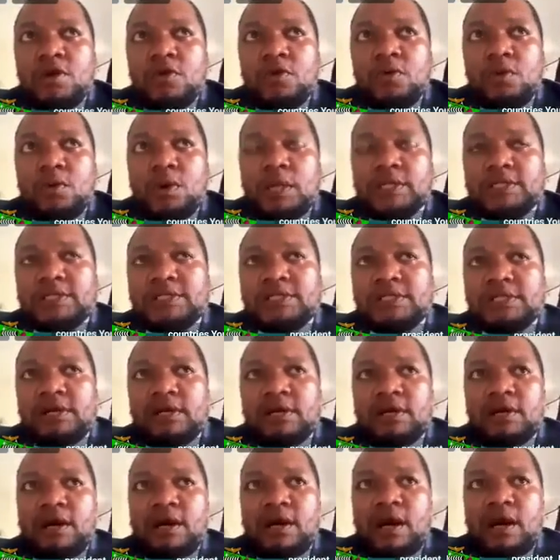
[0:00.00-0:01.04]
what's
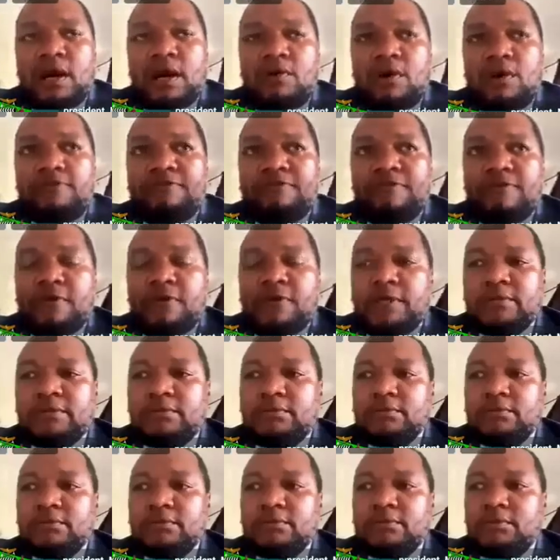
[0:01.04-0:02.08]
our
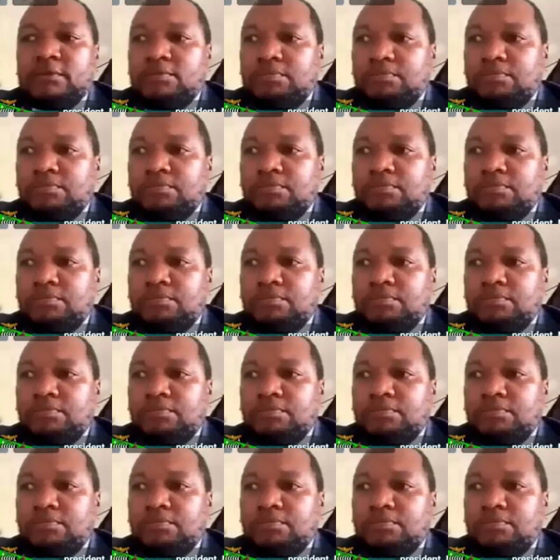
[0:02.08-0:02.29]
foreign